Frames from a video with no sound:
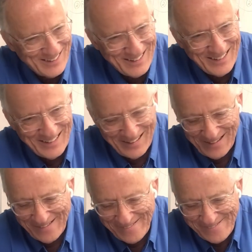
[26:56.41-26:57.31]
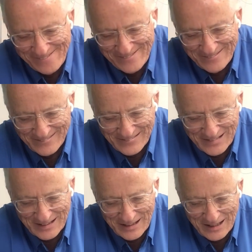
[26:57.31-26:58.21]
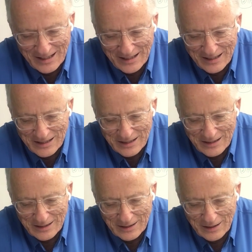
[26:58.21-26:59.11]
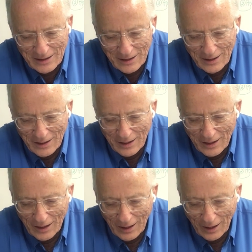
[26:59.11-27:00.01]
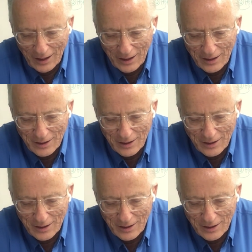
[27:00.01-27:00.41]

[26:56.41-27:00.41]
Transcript: Nothing is said.